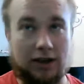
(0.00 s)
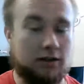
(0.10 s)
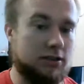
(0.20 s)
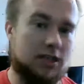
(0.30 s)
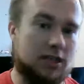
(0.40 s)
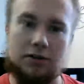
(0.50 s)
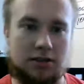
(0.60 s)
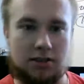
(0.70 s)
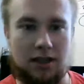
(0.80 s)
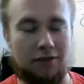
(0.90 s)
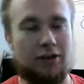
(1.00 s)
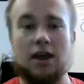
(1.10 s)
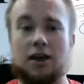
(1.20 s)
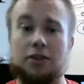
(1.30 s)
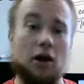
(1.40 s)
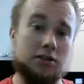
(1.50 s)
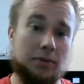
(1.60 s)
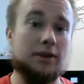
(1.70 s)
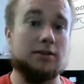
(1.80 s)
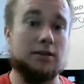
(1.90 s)
secrets and stuff. There are some
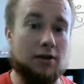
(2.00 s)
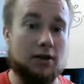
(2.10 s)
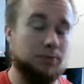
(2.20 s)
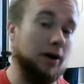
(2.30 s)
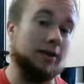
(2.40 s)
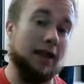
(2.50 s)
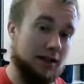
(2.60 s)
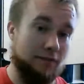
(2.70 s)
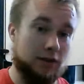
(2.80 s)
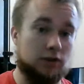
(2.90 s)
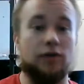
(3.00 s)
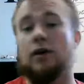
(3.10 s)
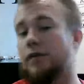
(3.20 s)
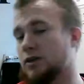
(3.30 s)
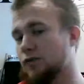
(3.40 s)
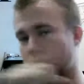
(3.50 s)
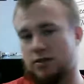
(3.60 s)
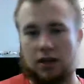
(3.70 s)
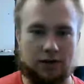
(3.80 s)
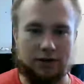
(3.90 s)
hidden secrets, but that's not for this video. That's for a
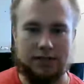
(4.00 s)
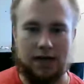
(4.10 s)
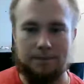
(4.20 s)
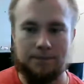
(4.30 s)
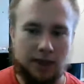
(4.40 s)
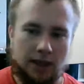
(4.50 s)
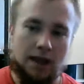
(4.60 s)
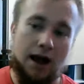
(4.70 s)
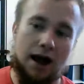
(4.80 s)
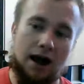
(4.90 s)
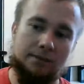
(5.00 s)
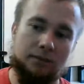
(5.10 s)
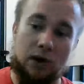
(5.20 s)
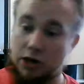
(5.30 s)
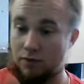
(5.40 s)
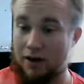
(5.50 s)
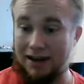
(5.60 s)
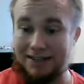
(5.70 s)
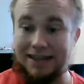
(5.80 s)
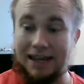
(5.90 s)
different time when you're ready to
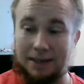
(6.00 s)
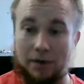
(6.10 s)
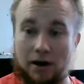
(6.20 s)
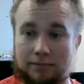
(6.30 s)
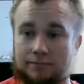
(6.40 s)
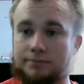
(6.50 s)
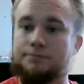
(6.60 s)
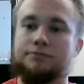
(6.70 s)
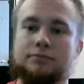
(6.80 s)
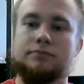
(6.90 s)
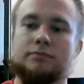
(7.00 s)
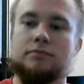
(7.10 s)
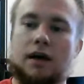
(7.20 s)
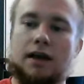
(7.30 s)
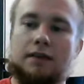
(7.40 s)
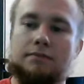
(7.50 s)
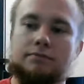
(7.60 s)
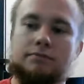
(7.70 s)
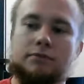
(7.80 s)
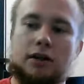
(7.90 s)
take them on. Again,
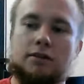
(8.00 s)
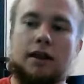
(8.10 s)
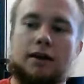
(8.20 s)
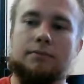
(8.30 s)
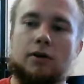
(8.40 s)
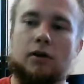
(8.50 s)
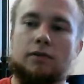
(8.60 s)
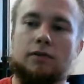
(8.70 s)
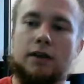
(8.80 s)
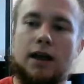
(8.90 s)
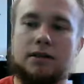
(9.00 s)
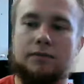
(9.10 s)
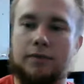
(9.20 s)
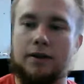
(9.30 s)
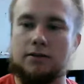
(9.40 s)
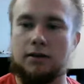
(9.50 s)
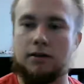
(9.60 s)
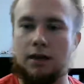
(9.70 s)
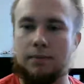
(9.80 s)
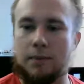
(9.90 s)
talk to you later. Hopefully you got something from this. Hit
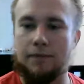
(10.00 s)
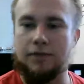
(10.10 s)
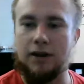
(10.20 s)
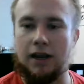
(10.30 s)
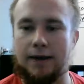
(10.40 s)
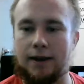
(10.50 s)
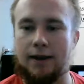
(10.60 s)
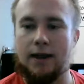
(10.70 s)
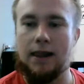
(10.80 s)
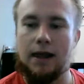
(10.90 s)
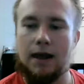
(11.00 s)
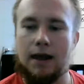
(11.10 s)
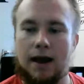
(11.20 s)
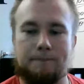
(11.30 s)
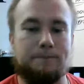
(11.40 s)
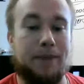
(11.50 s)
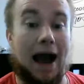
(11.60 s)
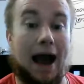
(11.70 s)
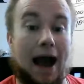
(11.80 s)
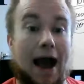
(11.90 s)
me up if you need me.
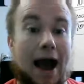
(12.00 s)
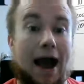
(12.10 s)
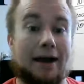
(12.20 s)
Bye.